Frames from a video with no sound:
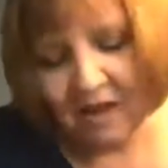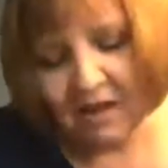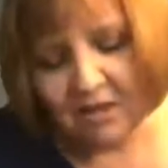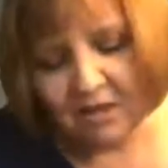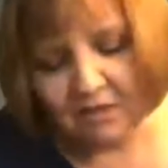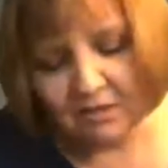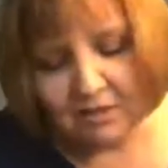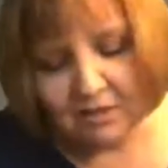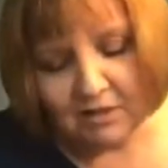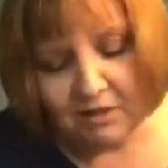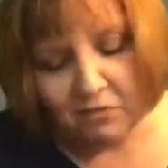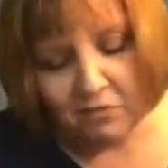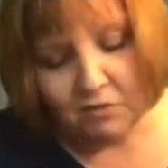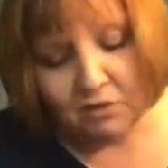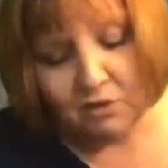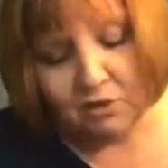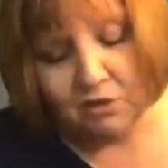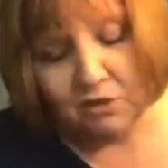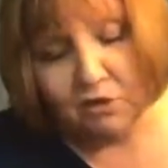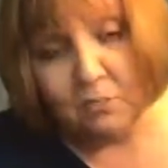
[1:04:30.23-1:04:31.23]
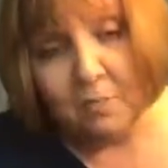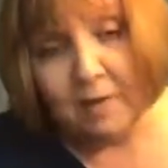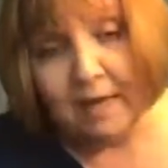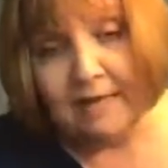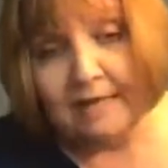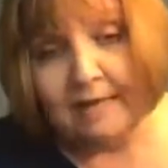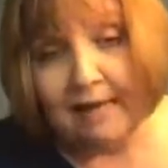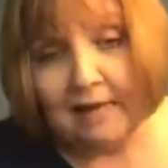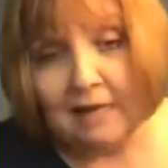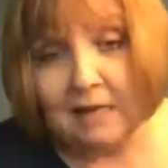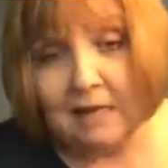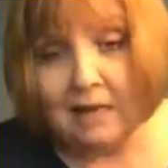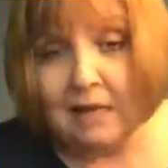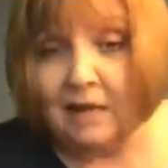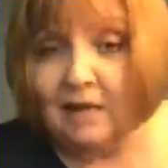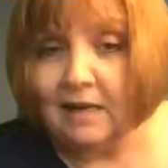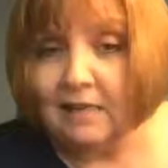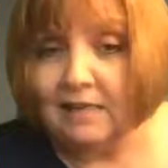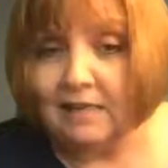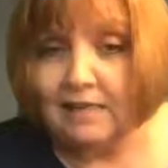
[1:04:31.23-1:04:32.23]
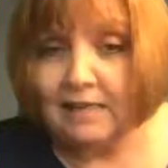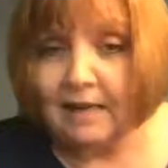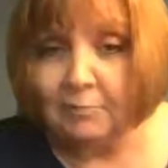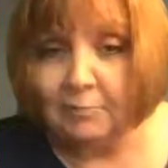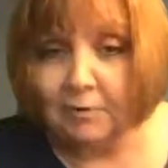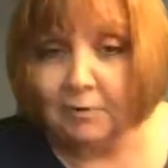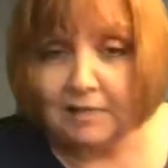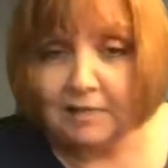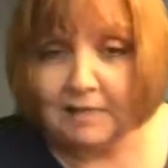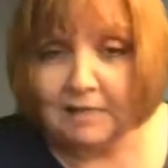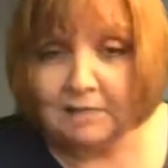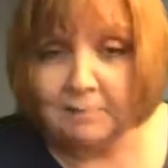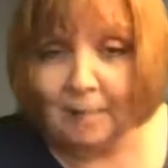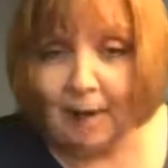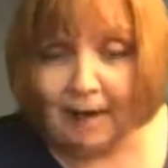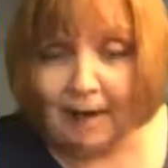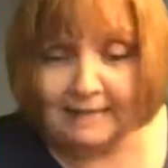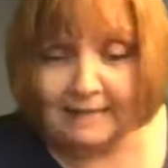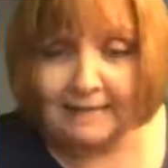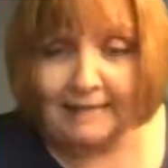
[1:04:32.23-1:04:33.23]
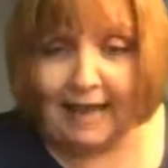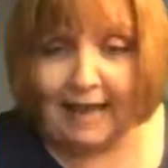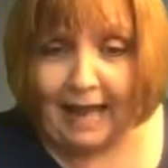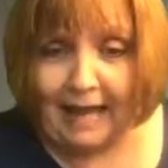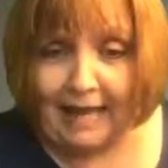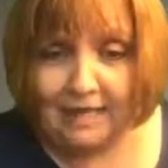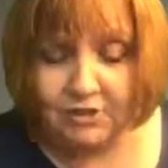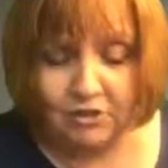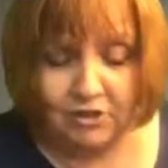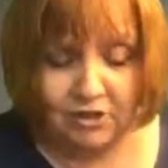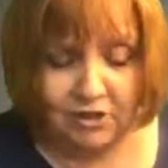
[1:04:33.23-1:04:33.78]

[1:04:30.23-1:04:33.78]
So did you meet any celebrities backstage?